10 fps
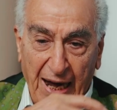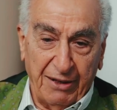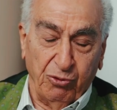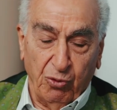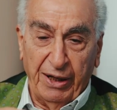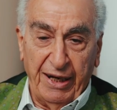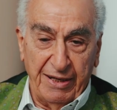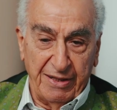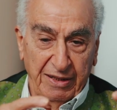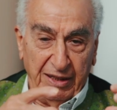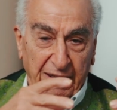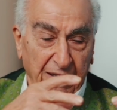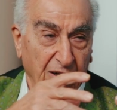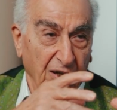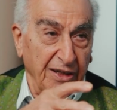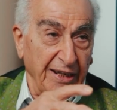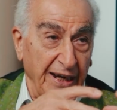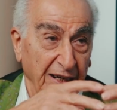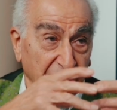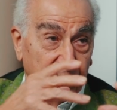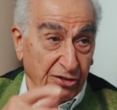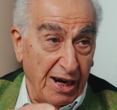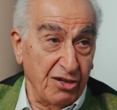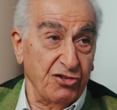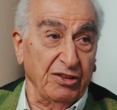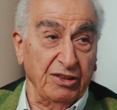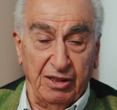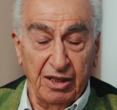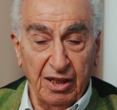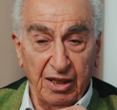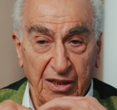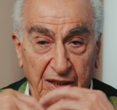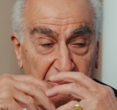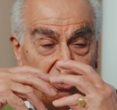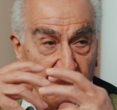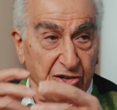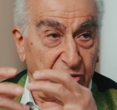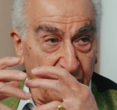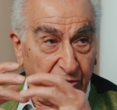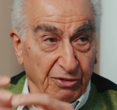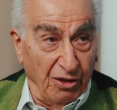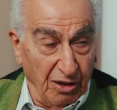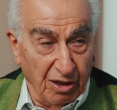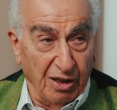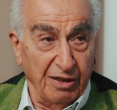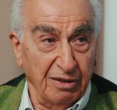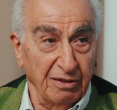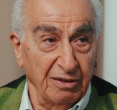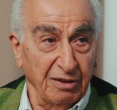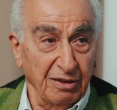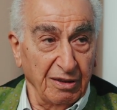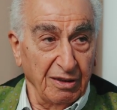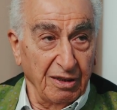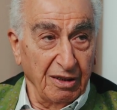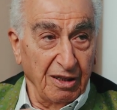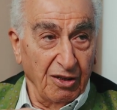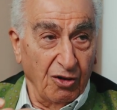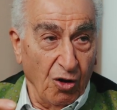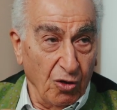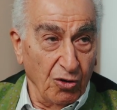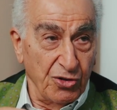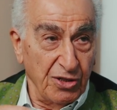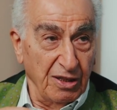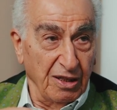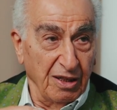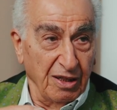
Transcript: pathways in cardiac contraction and, and function of the heart goes